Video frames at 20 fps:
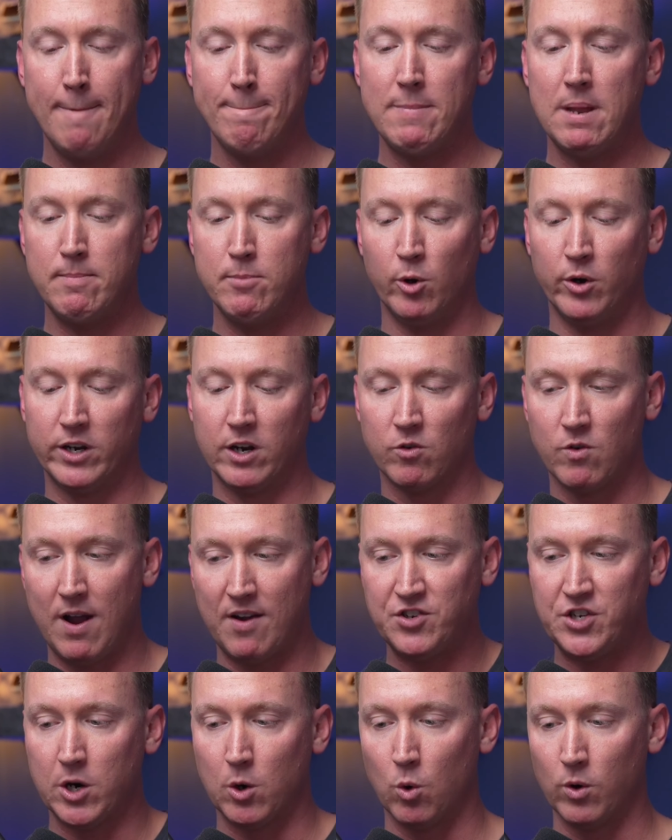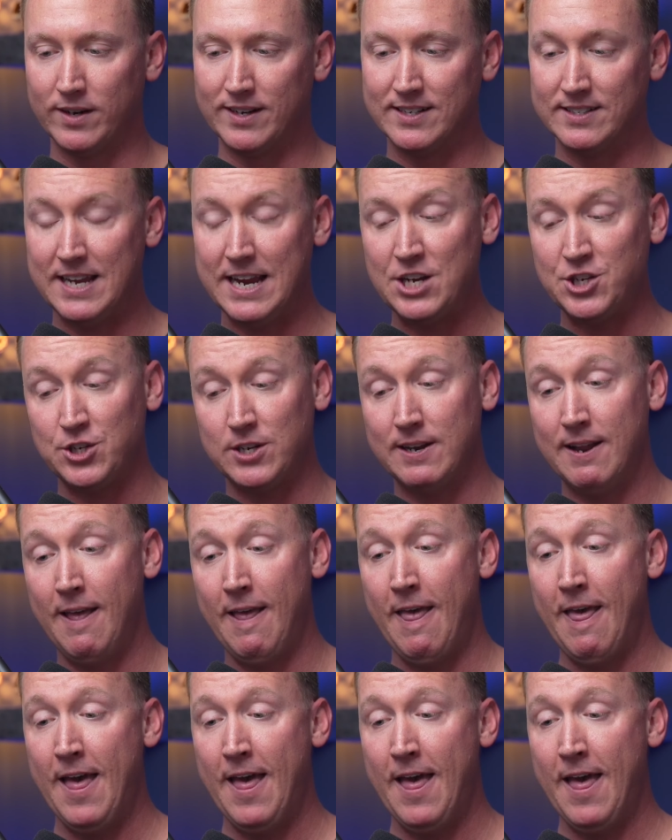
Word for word: in building a rev share organization.